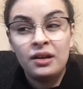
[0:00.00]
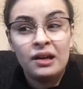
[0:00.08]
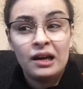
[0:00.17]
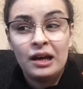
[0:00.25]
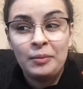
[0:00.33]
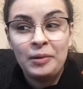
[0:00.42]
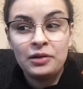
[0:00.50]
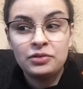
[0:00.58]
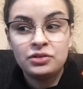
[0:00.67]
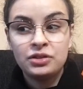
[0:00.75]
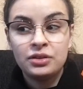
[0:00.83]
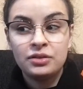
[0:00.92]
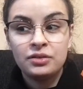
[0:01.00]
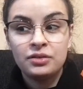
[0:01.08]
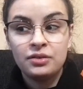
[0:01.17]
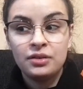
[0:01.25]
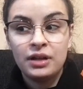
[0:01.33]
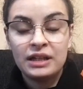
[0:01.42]
about
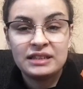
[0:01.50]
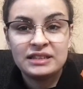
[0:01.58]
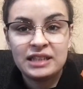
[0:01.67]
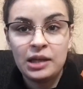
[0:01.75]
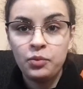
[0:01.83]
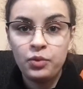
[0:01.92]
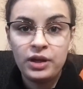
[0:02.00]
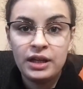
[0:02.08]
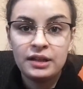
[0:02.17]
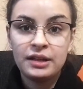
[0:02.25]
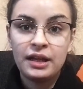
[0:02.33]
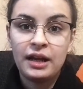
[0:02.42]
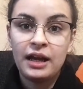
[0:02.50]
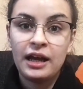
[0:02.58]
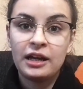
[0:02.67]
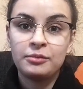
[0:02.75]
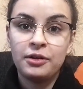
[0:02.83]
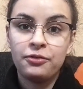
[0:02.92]
at the same week that I
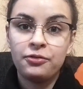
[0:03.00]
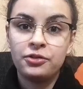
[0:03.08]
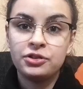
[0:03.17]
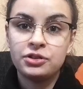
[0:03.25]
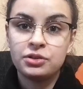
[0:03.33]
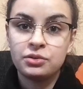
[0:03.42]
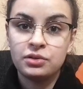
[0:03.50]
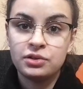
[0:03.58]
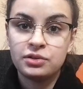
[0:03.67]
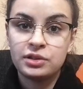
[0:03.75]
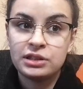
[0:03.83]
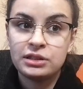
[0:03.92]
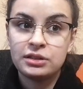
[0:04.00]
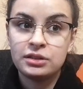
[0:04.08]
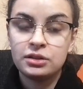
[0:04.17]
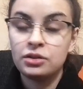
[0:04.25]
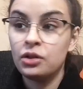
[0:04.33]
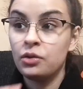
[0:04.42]
had my first
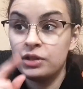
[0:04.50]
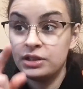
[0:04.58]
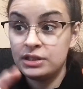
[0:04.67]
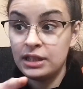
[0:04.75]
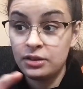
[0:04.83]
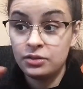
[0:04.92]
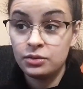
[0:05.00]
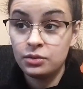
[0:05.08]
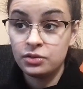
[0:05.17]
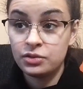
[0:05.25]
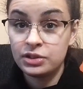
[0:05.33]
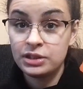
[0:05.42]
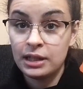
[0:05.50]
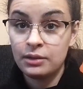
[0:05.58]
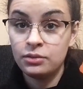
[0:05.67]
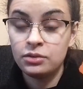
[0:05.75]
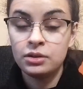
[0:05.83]
the second ultrasound,